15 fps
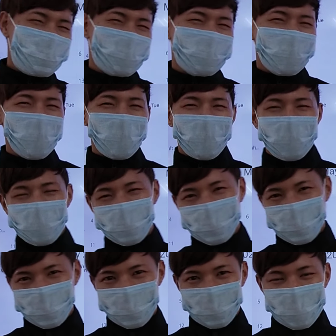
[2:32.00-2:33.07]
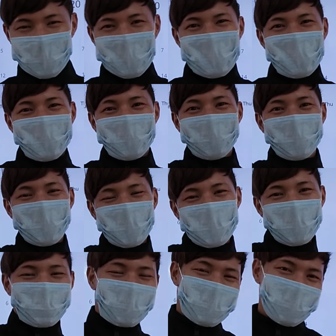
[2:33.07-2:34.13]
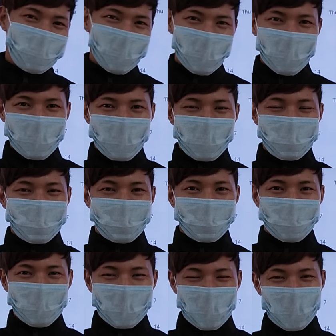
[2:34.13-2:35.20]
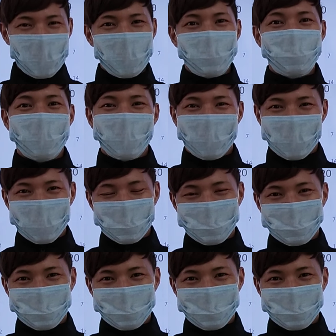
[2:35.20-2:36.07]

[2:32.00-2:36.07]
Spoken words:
prefer? The list of activities or the month?